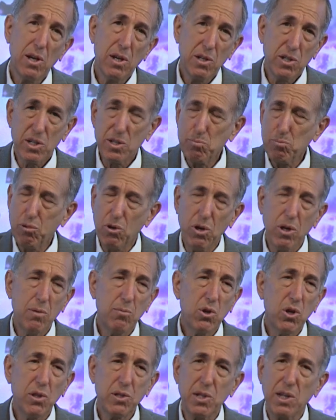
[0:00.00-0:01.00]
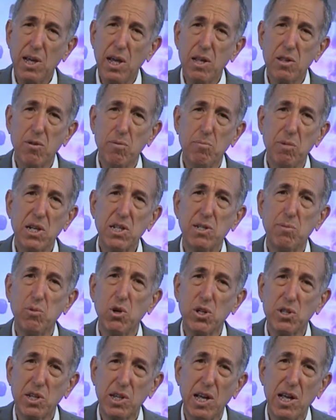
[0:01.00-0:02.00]
Just put them all together, mix them
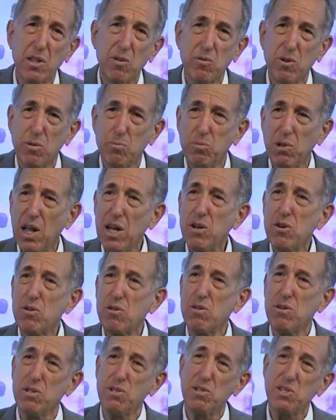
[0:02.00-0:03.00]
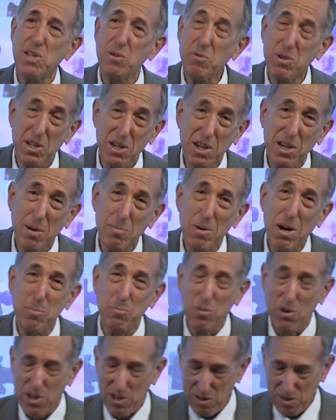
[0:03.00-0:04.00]
all together in a blender and see what you come up
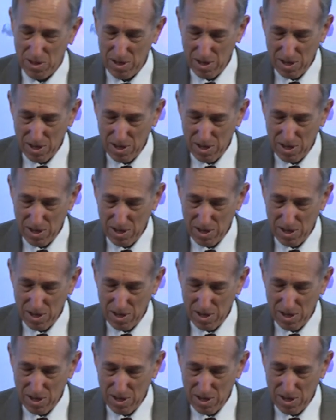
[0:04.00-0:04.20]
with.